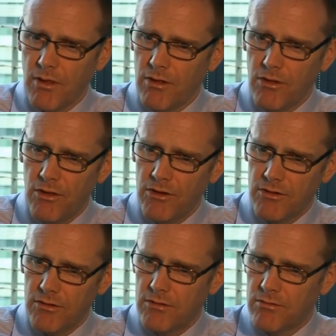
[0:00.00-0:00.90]
that
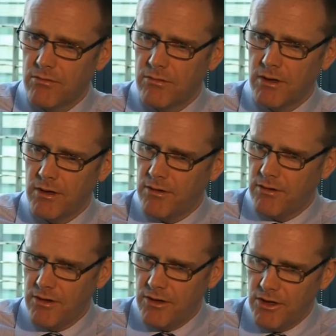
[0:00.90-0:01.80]

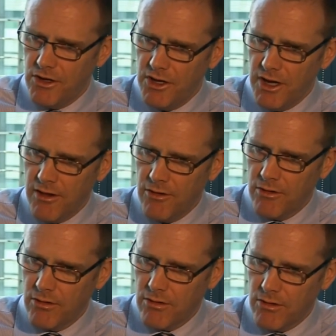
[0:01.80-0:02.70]

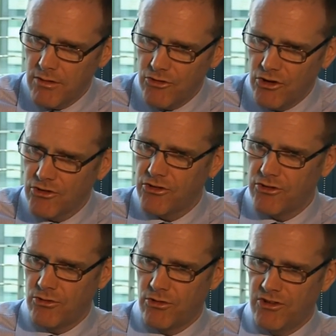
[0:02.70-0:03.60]
neither
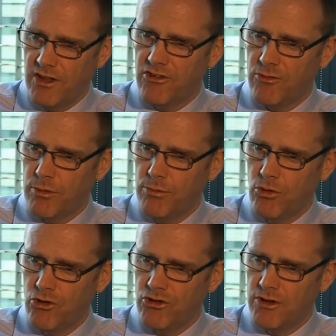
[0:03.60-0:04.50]
justice nor a sense of
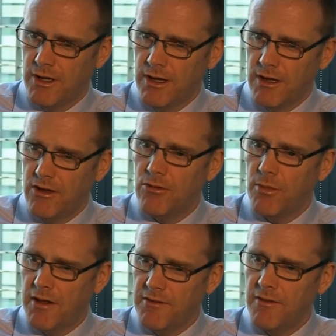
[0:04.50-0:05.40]
proportion
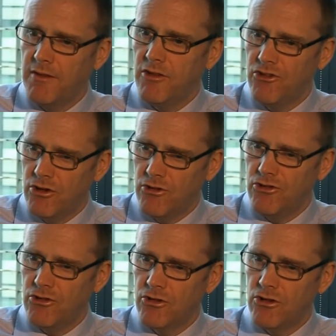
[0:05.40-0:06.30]
demanded that the judge
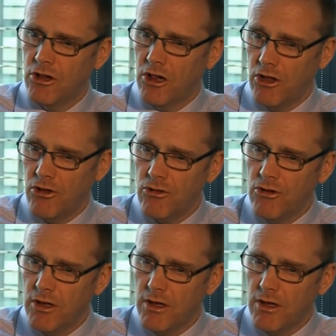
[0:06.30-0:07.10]
should conclude